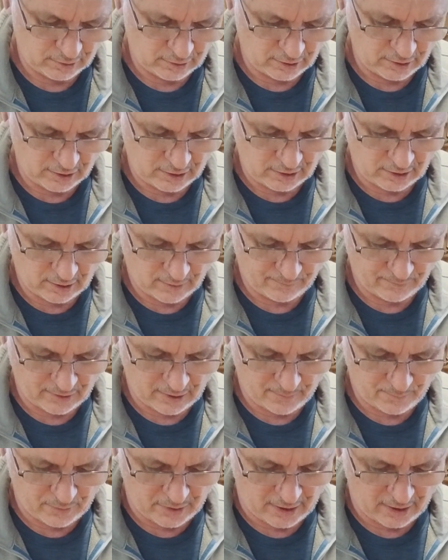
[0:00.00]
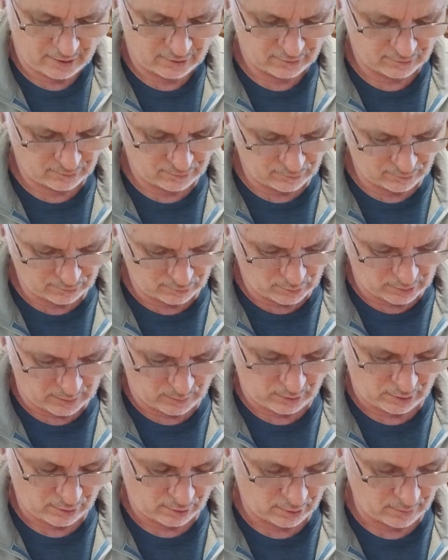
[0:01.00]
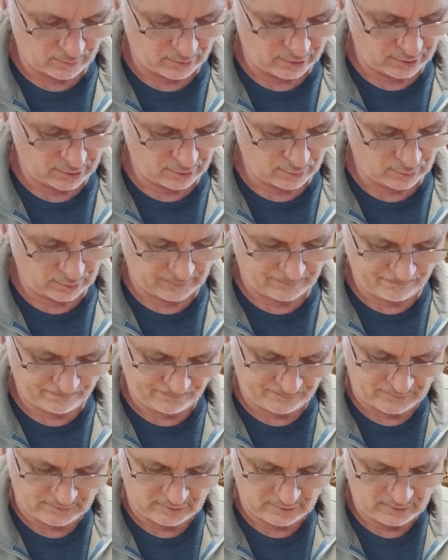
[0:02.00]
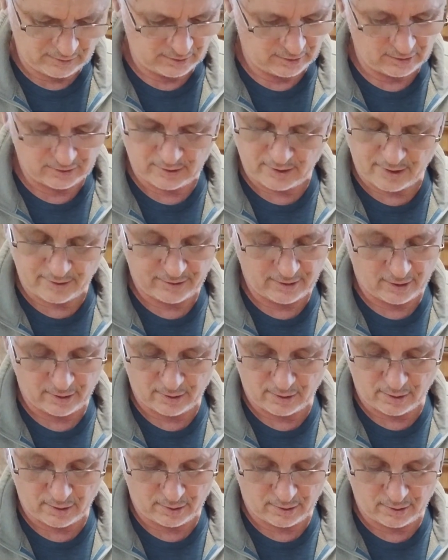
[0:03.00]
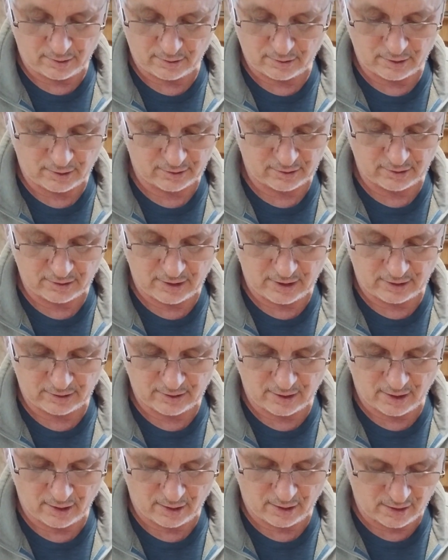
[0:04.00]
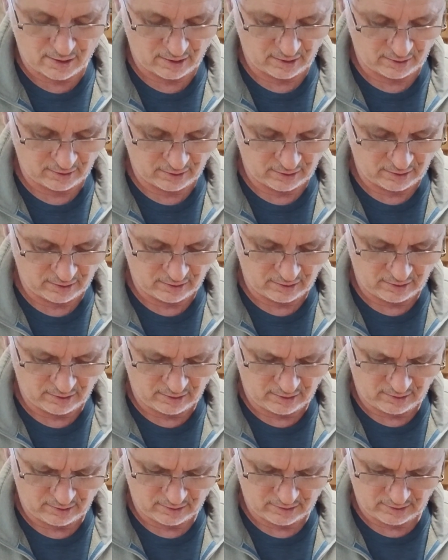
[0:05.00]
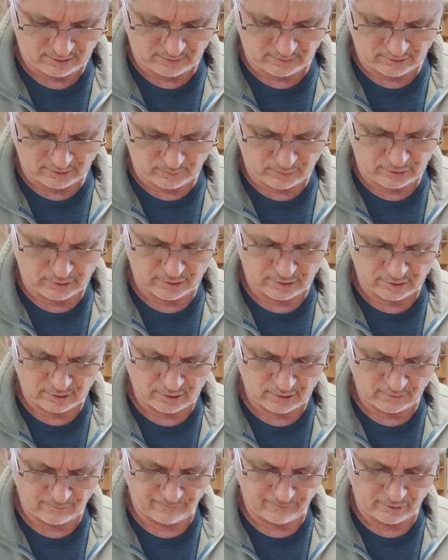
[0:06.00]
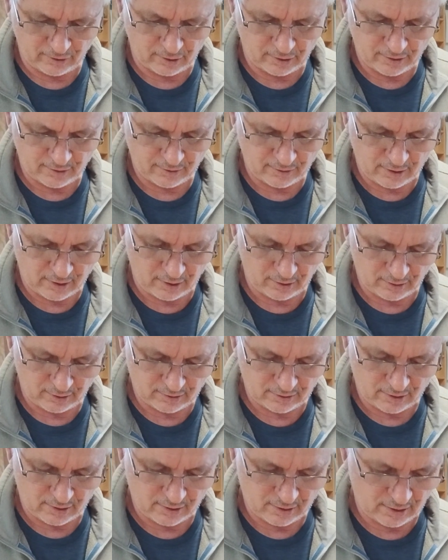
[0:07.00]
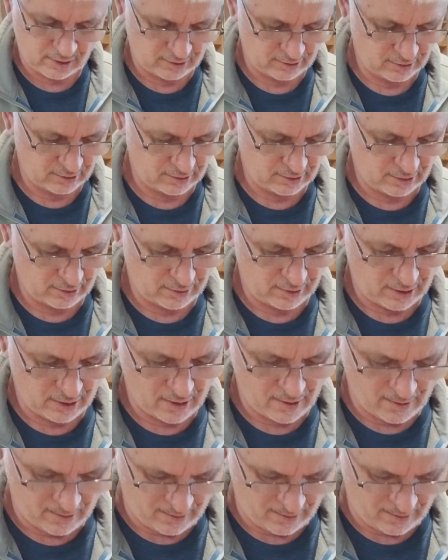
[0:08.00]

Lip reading: tightening up that back screw the way we normally do it is not that hard. It doesn't take that long. Seems to be just as a fiddly thing that's unnecessary.